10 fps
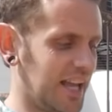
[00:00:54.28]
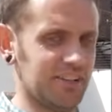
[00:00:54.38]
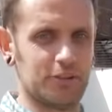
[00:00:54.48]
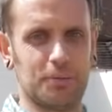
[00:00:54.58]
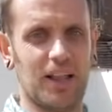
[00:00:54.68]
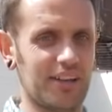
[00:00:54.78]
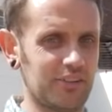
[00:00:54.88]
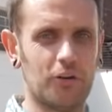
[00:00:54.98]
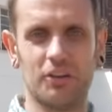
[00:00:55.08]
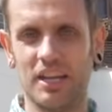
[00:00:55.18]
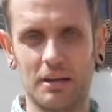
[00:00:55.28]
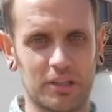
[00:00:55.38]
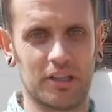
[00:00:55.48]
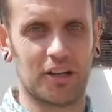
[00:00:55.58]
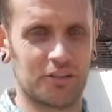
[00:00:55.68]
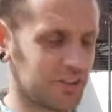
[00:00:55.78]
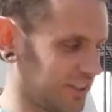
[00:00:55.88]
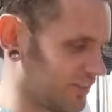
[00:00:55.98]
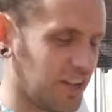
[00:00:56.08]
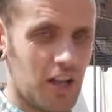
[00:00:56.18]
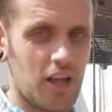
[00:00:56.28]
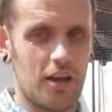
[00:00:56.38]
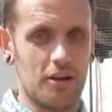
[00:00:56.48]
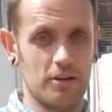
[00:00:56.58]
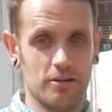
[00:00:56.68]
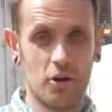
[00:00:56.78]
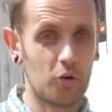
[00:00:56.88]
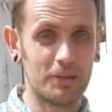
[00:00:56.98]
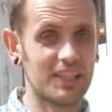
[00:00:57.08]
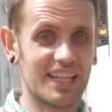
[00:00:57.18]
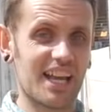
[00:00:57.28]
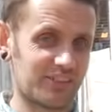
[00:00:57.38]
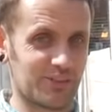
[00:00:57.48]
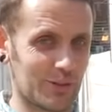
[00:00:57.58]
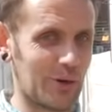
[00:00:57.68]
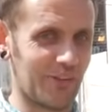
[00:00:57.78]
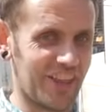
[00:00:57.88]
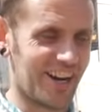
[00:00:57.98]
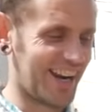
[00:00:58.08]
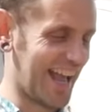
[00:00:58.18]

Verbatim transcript: It supplies all the neighboring countries. Nobody gets to go there.